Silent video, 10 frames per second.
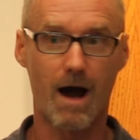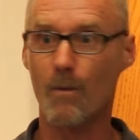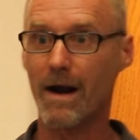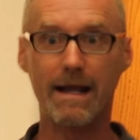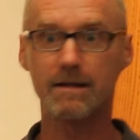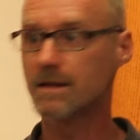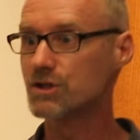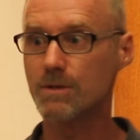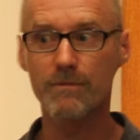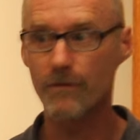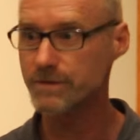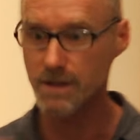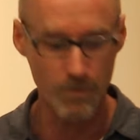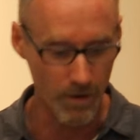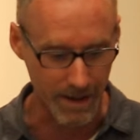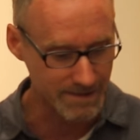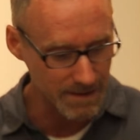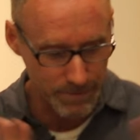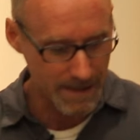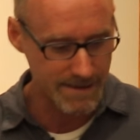I want to get to the gym first thing in the morning.
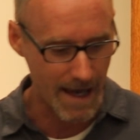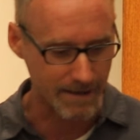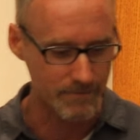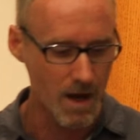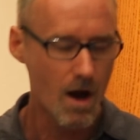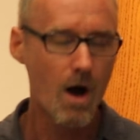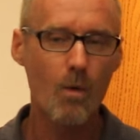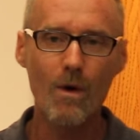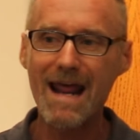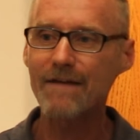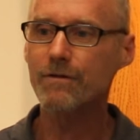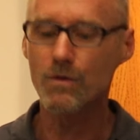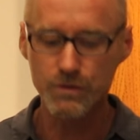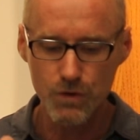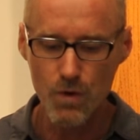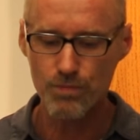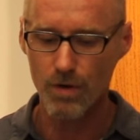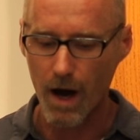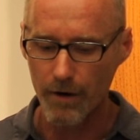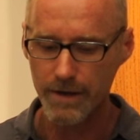Simple as that. Whatever those two
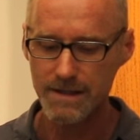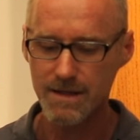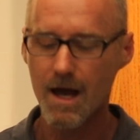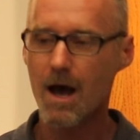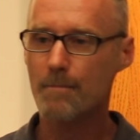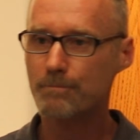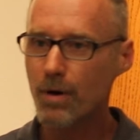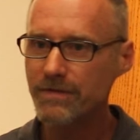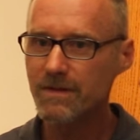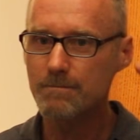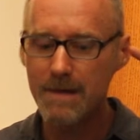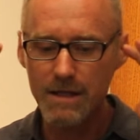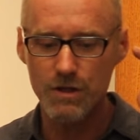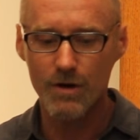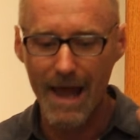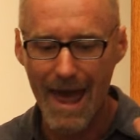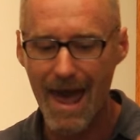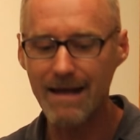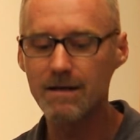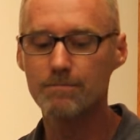priorities, put them in your
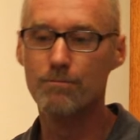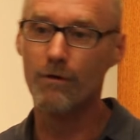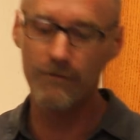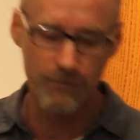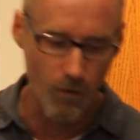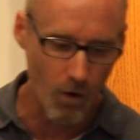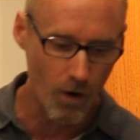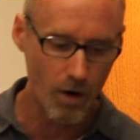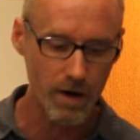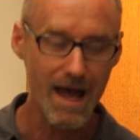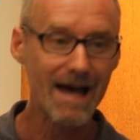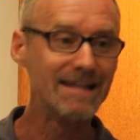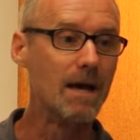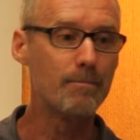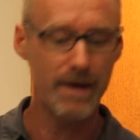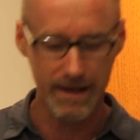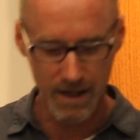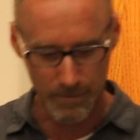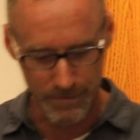head before you pick